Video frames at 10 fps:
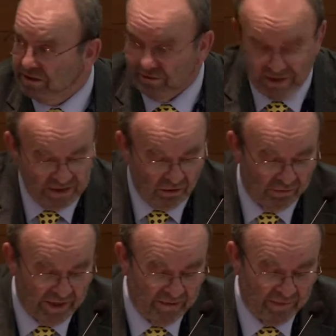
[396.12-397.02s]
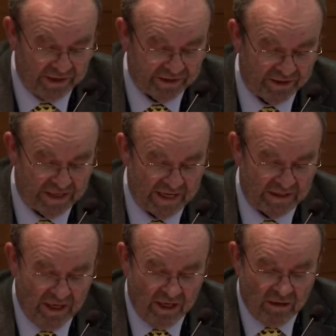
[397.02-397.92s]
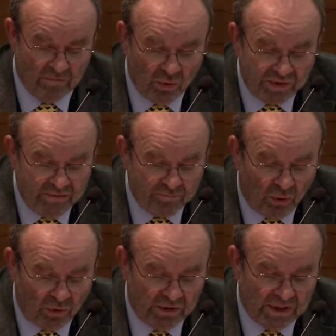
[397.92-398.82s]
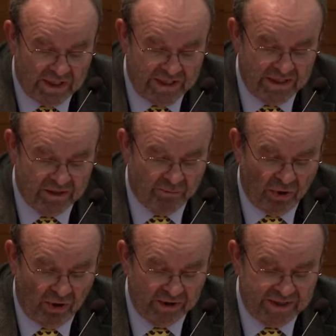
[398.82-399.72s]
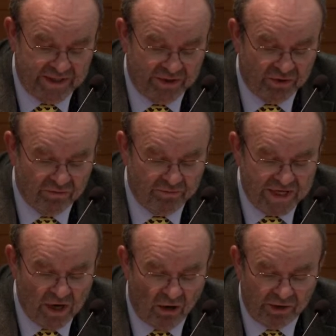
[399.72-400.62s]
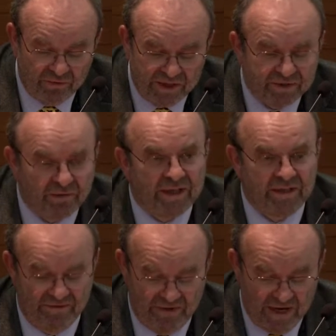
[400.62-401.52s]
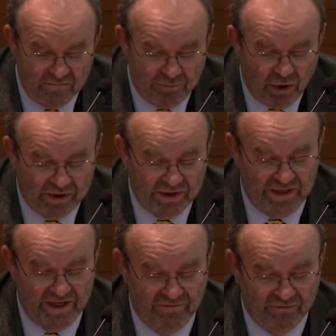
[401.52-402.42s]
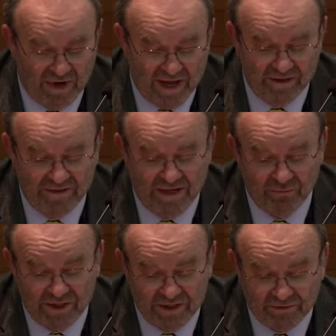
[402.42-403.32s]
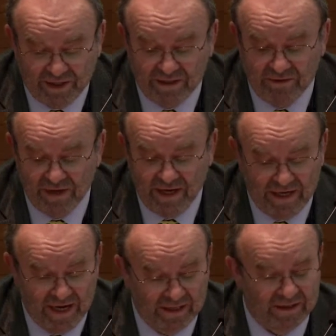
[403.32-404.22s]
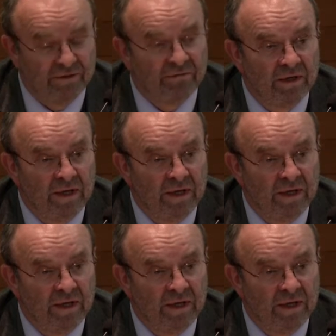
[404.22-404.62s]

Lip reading: Teresa already mentioned that. Most importantly, the policy should be unrestrictive and positive rather than restrictive and negative.